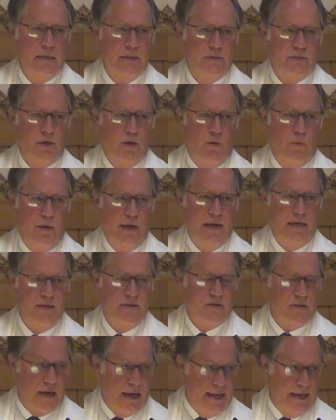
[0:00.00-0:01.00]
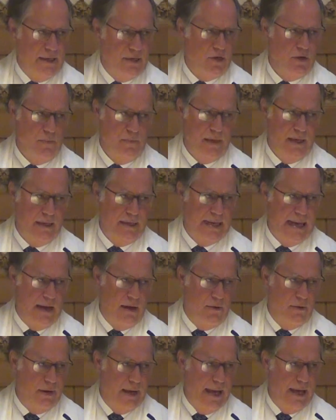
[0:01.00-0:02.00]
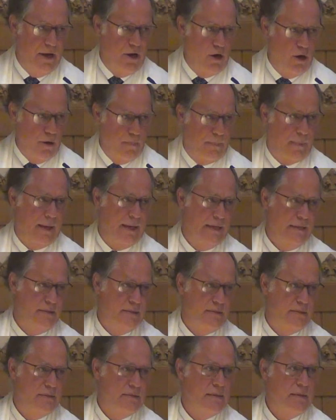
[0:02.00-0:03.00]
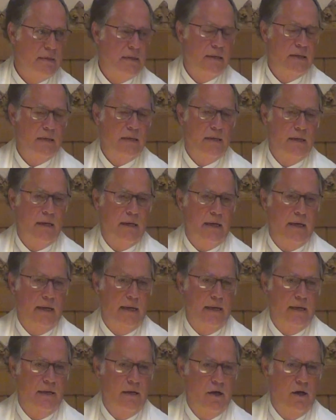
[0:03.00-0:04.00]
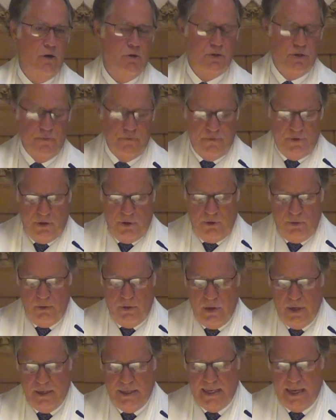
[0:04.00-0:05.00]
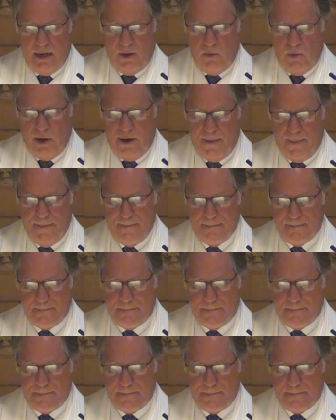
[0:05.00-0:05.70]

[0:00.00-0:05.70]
So we decided to meet down at her place in Ocean View, Delaware.